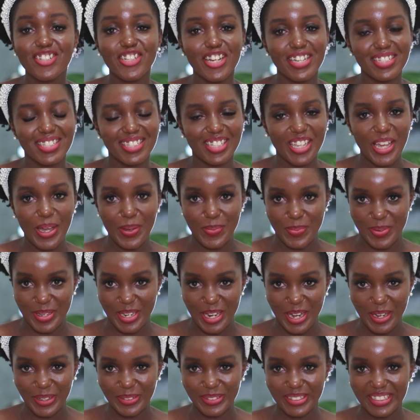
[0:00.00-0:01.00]
just calm
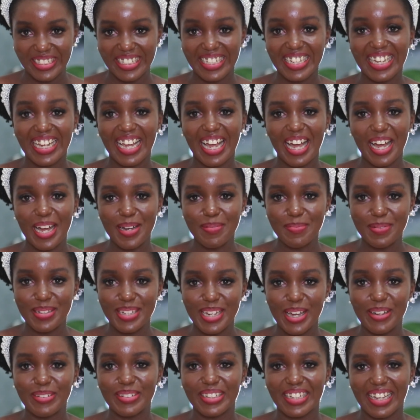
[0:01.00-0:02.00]
down. Calm
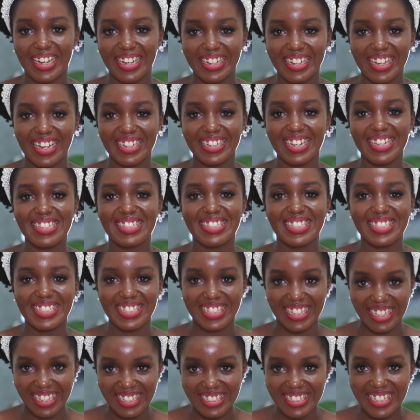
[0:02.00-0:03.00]
down, Kakana,
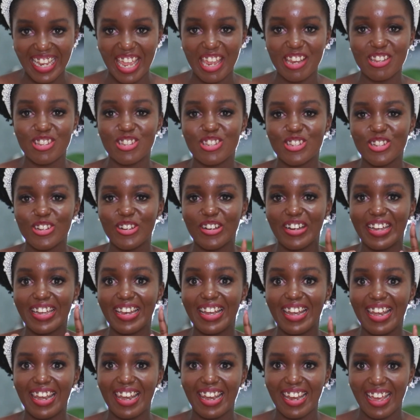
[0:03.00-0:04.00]
sit,
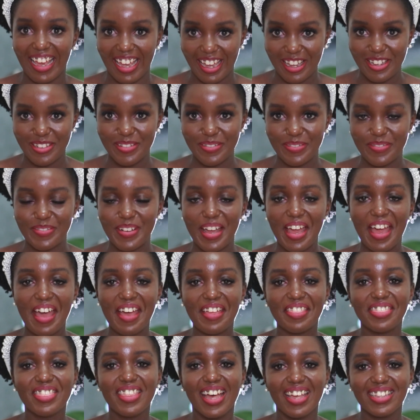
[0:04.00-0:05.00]
enjoy life.
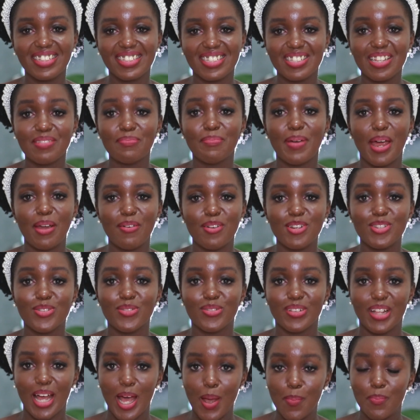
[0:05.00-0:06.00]
That marriage
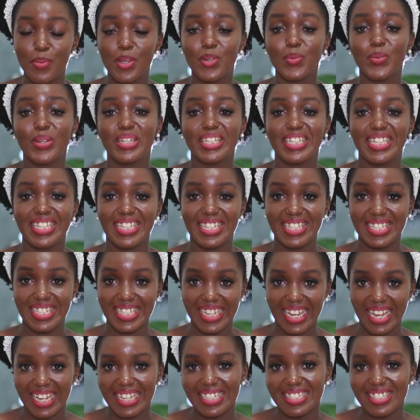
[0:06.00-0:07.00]
will happen when it
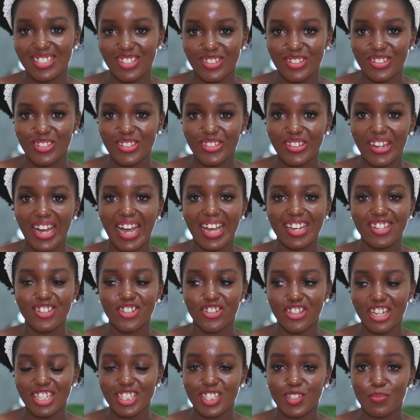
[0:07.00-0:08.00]
does, you know. And
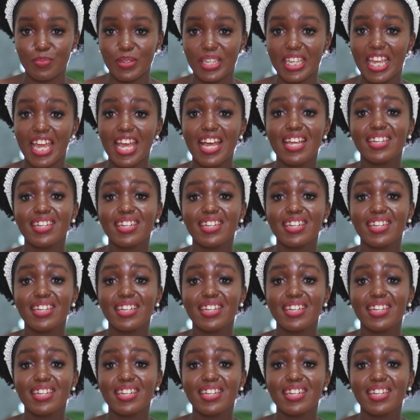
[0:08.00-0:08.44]
trust me,